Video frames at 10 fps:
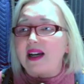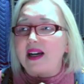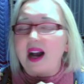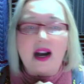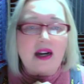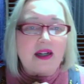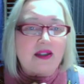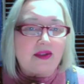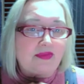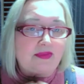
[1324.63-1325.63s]
Ah,
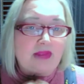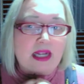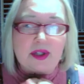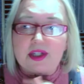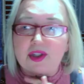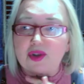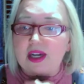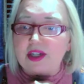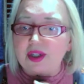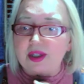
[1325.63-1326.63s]
my goodness
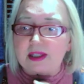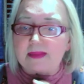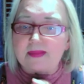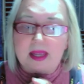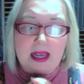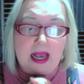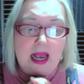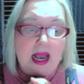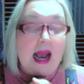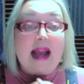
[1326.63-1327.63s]
gracious.
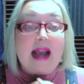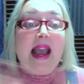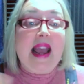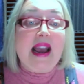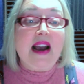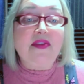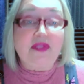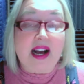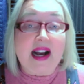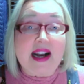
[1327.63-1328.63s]
I
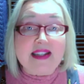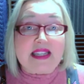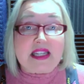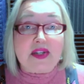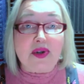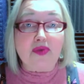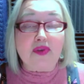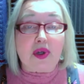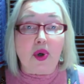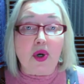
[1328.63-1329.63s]
have Ha'azinu
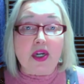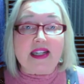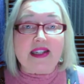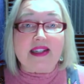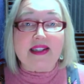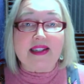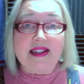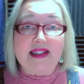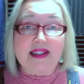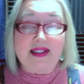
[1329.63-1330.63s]
recorded
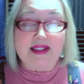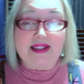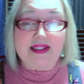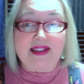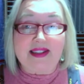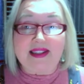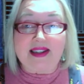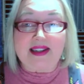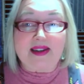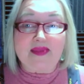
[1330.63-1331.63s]

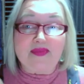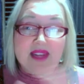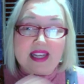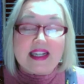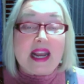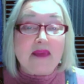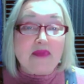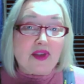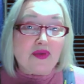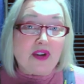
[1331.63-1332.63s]
in an
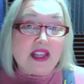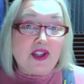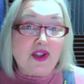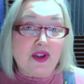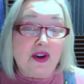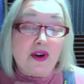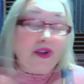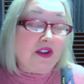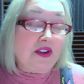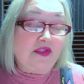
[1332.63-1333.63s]
MP3, or
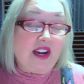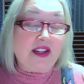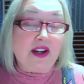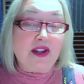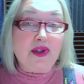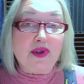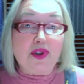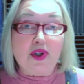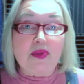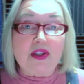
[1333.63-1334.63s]
you can find it on
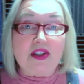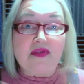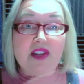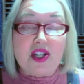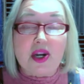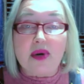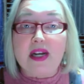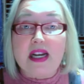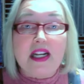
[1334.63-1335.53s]
YouTube. There's a video.